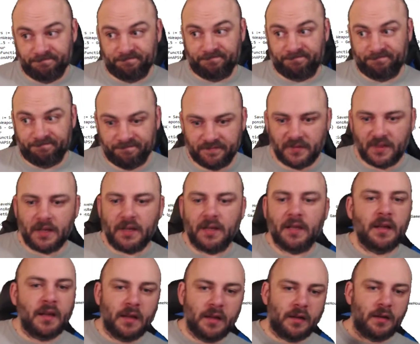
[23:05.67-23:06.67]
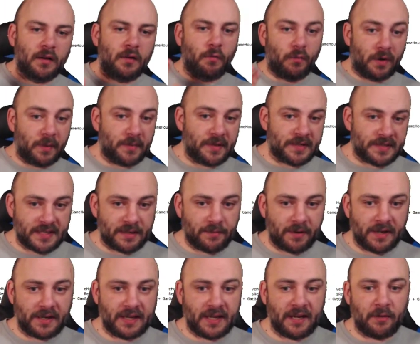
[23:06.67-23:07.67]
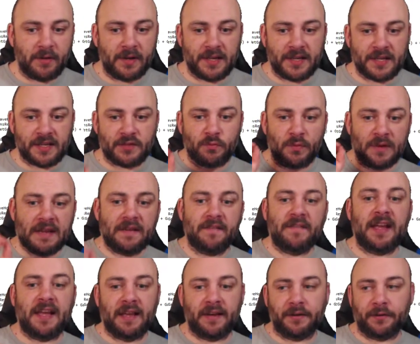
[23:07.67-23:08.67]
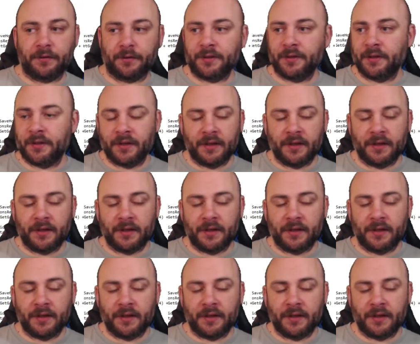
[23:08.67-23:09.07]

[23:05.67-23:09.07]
What I'm going to say right now is we have handled